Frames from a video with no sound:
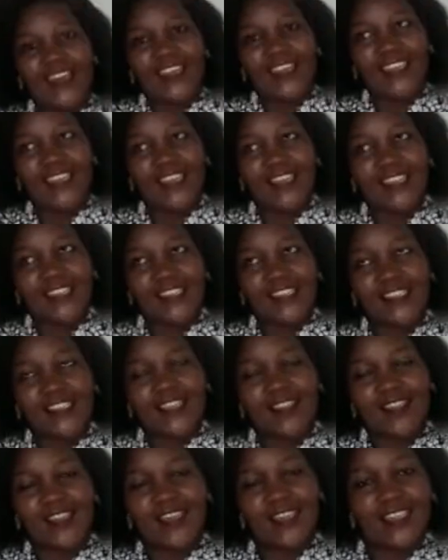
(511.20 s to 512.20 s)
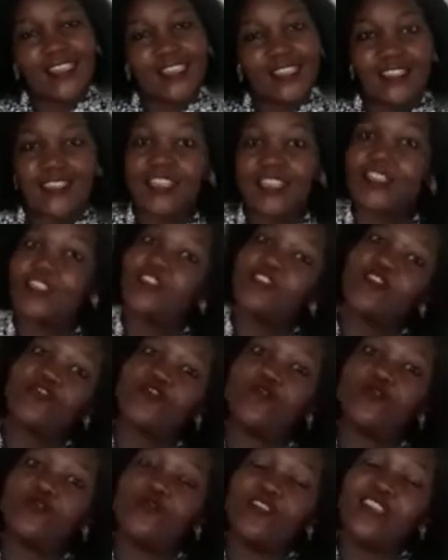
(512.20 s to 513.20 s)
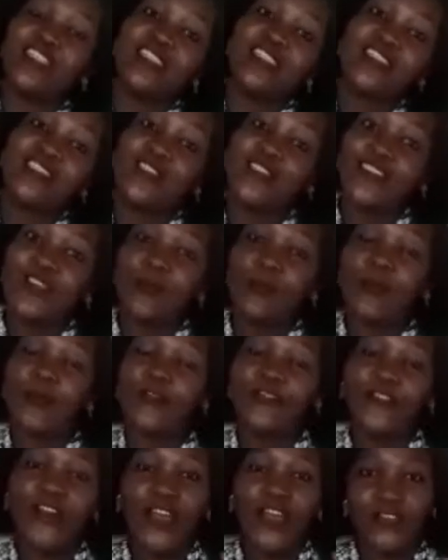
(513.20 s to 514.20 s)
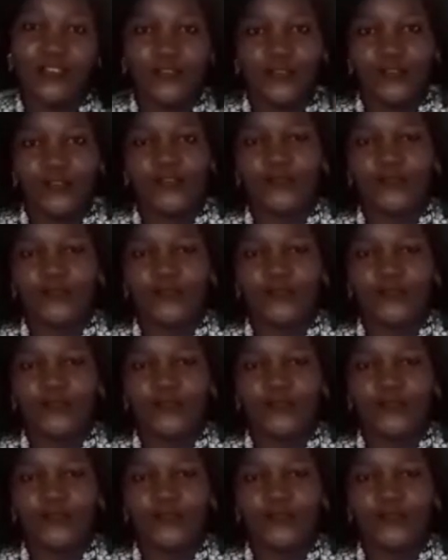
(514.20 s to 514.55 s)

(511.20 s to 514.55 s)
Yes, now that leads us to lesson number 5.